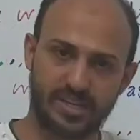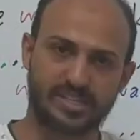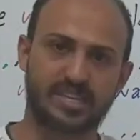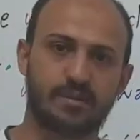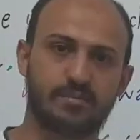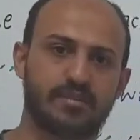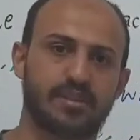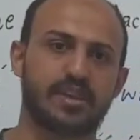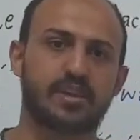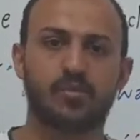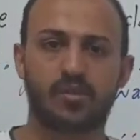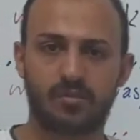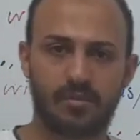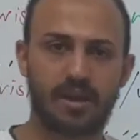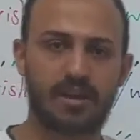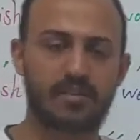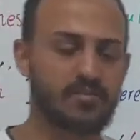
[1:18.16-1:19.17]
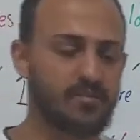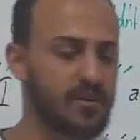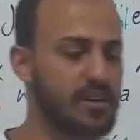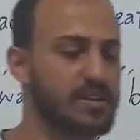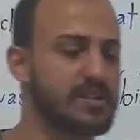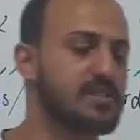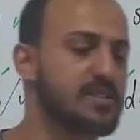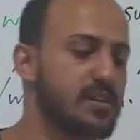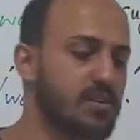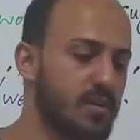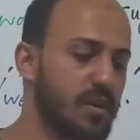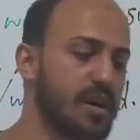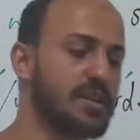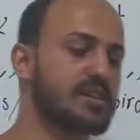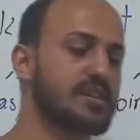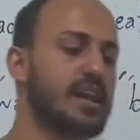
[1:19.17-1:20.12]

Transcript: something with my friend, all right?